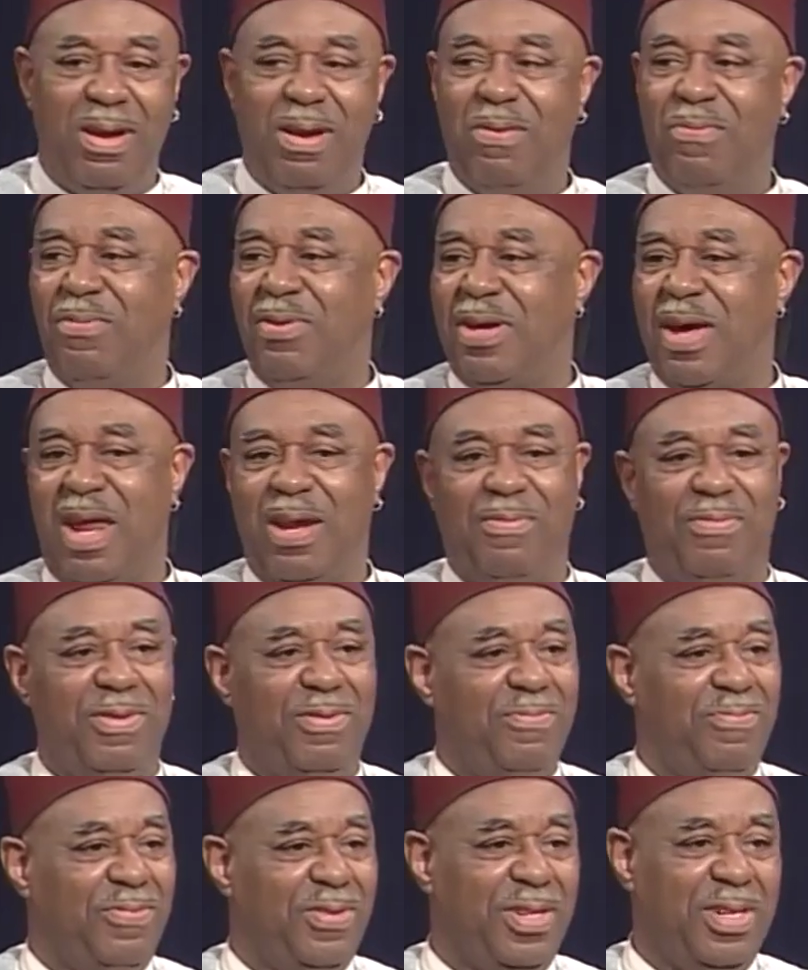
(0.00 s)
We got to
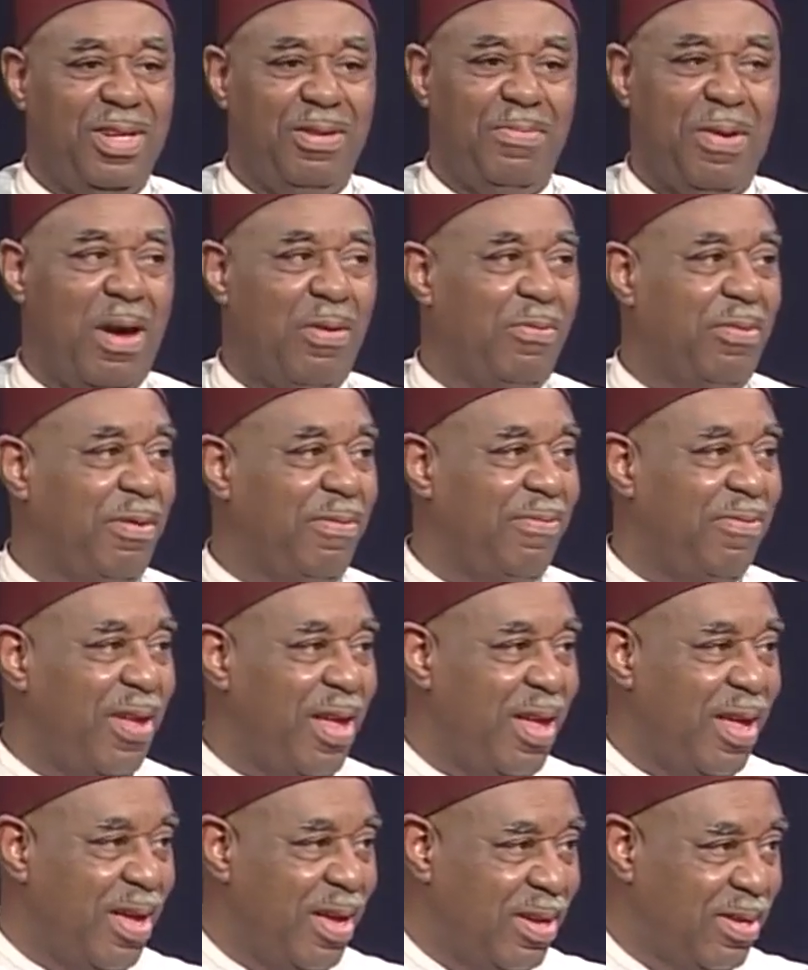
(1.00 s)
forget about
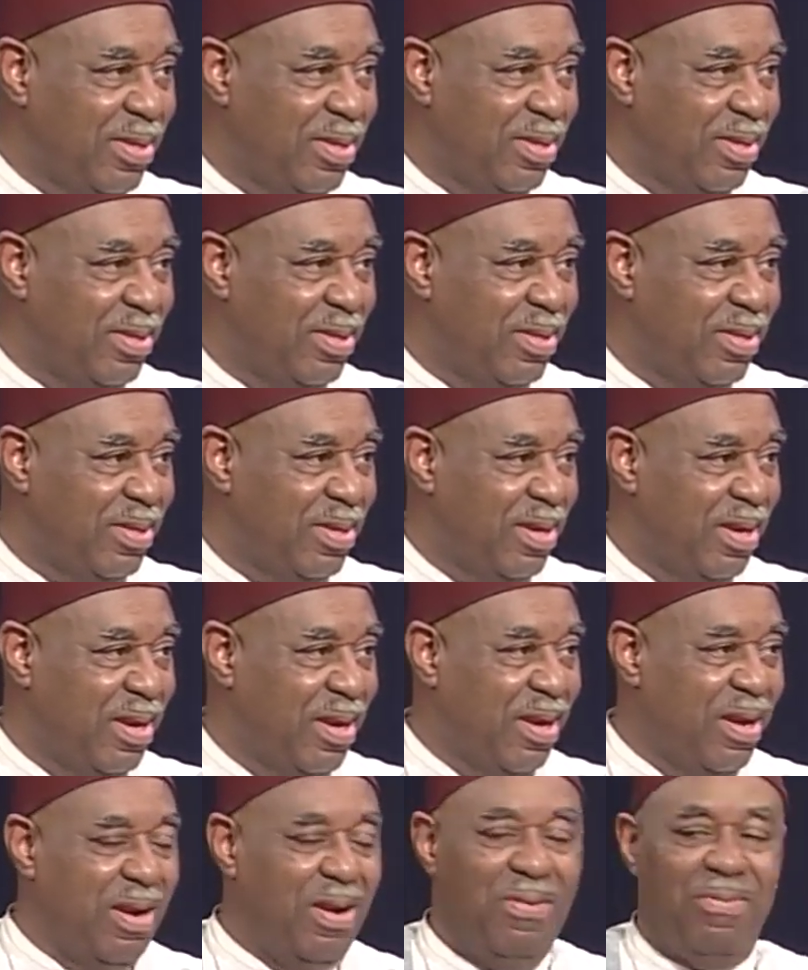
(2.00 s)
revenge.
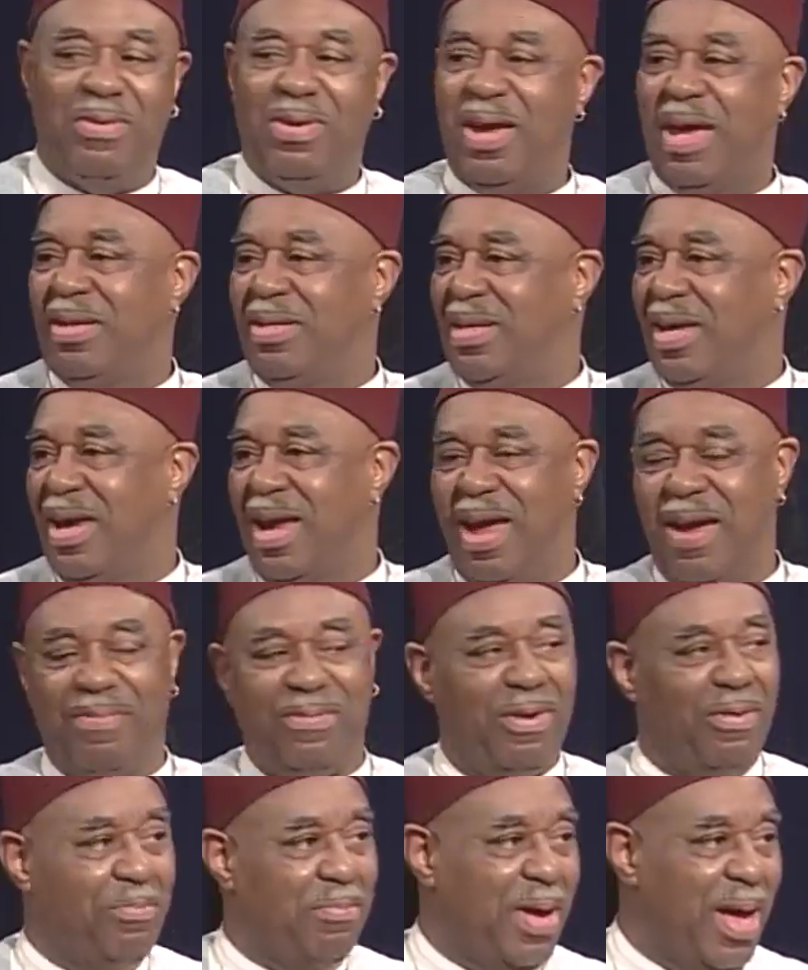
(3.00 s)
We can't have
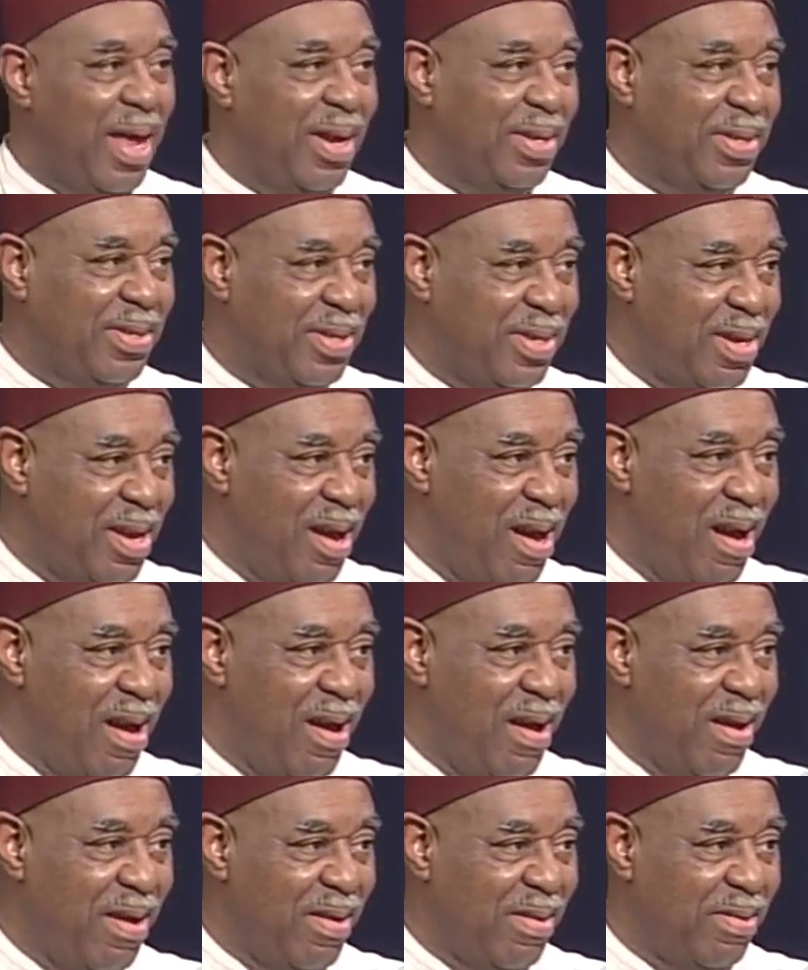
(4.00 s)
no malice in our
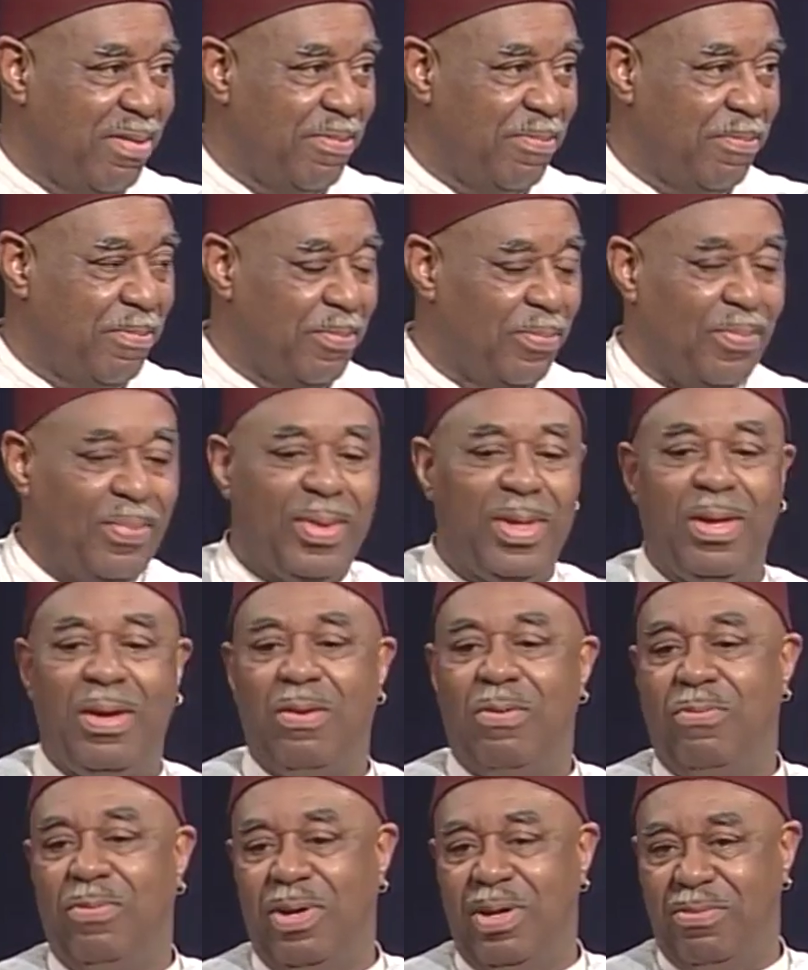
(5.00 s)
heart.
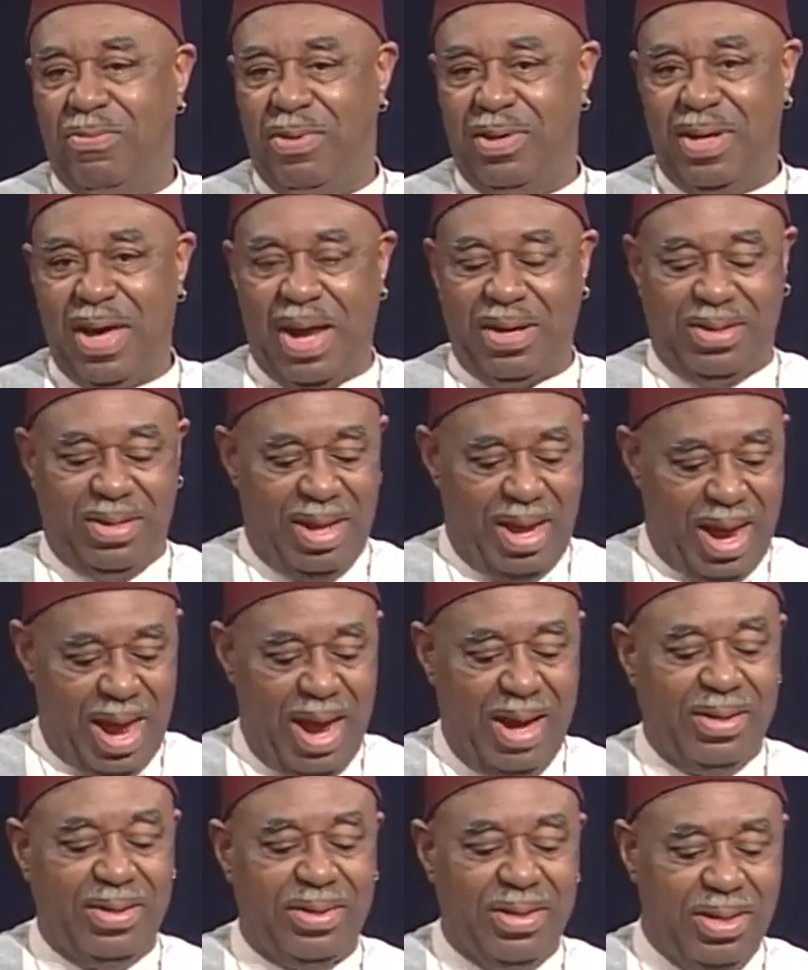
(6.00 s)
We got to
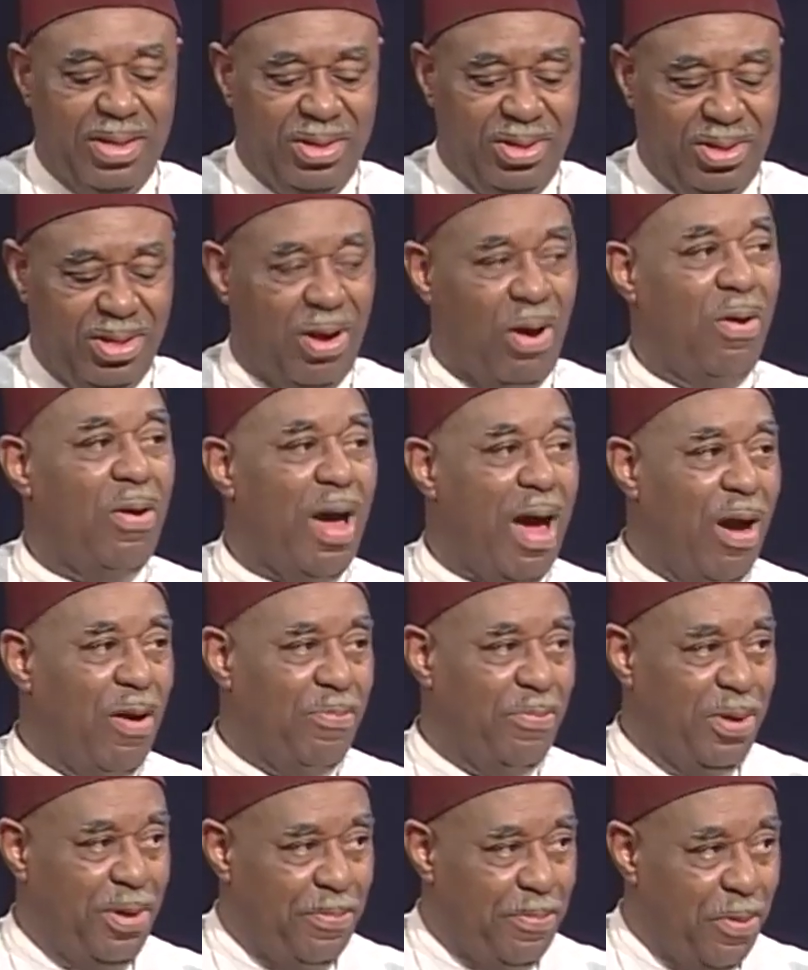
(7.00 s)
actually show our
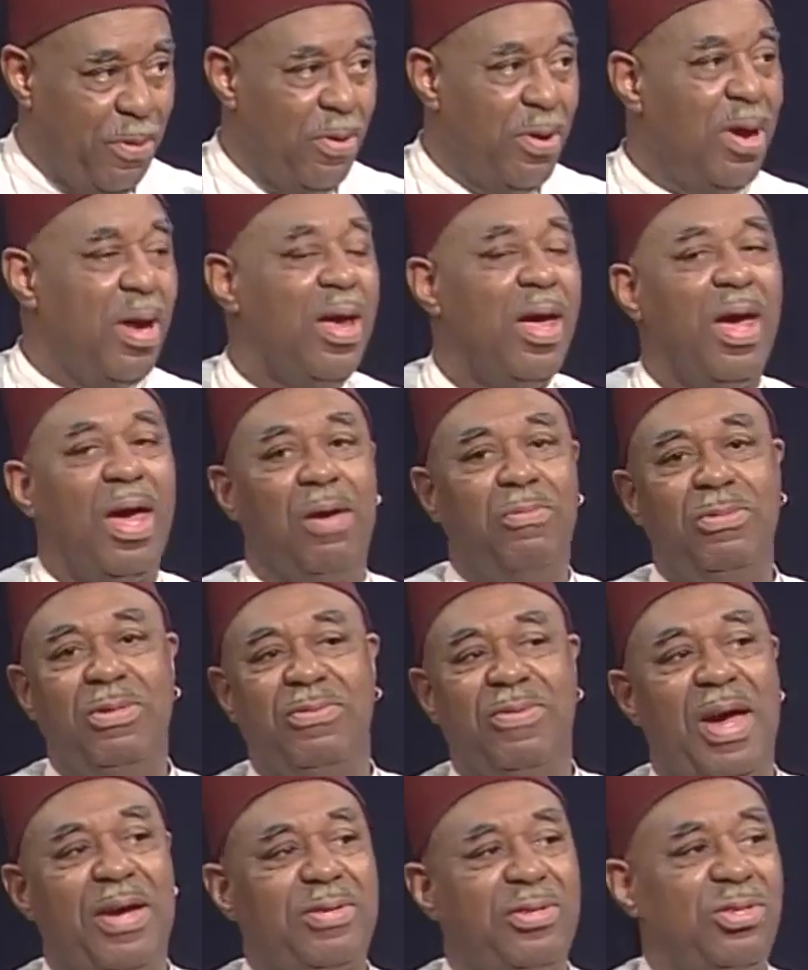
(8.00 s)
people, and we've
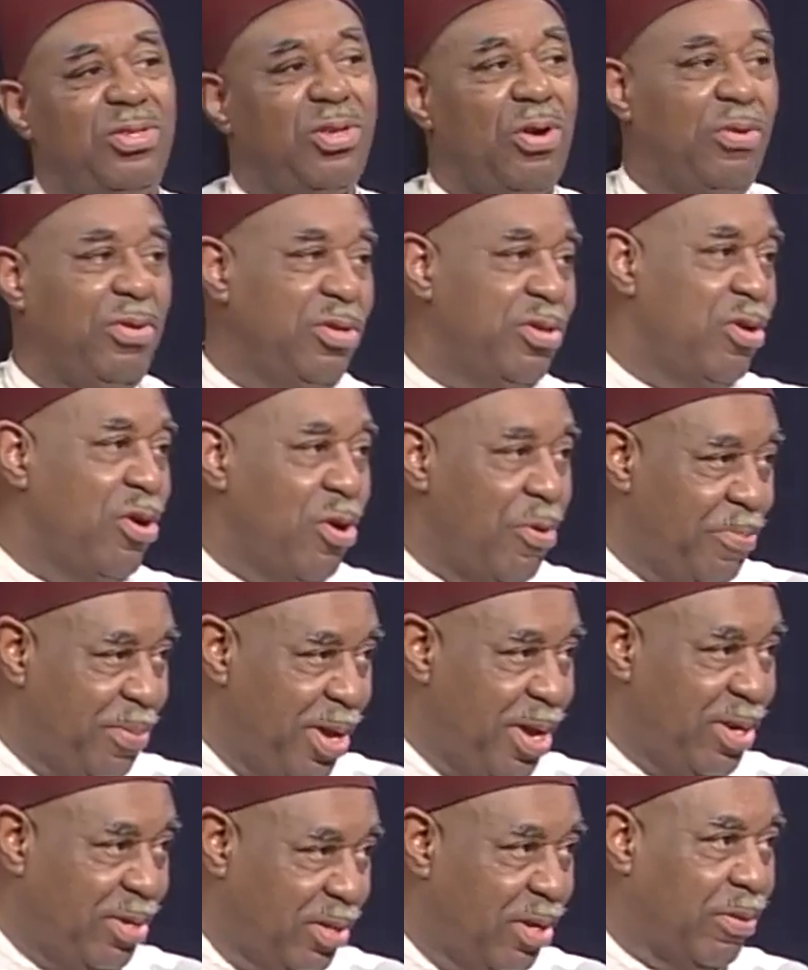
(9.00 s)
got to show the
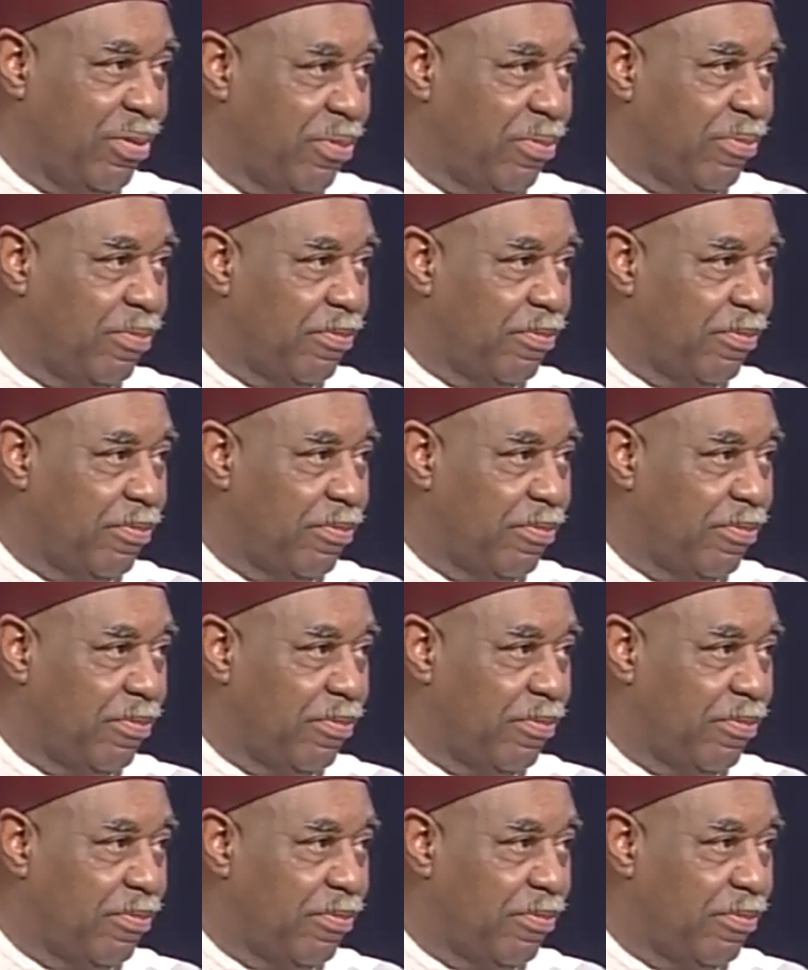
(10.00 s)
European too.